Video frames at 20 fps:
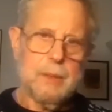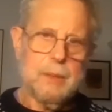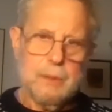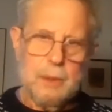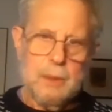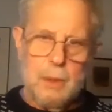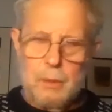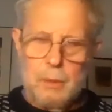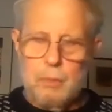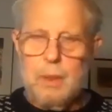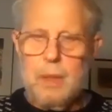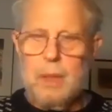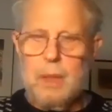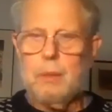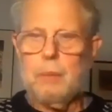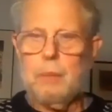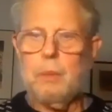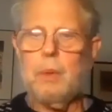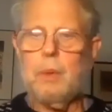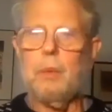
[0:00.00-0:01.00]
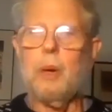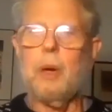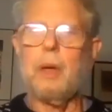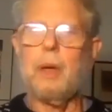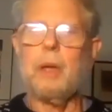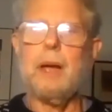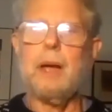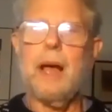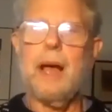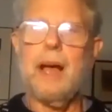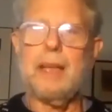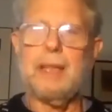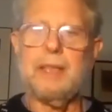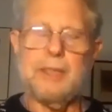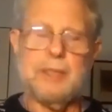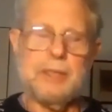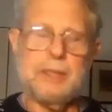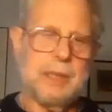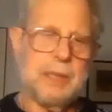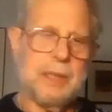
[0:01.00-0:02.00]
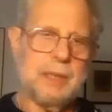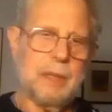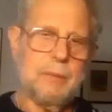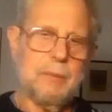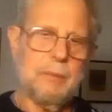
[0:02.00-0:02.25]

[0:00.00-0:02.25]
So we were cognizant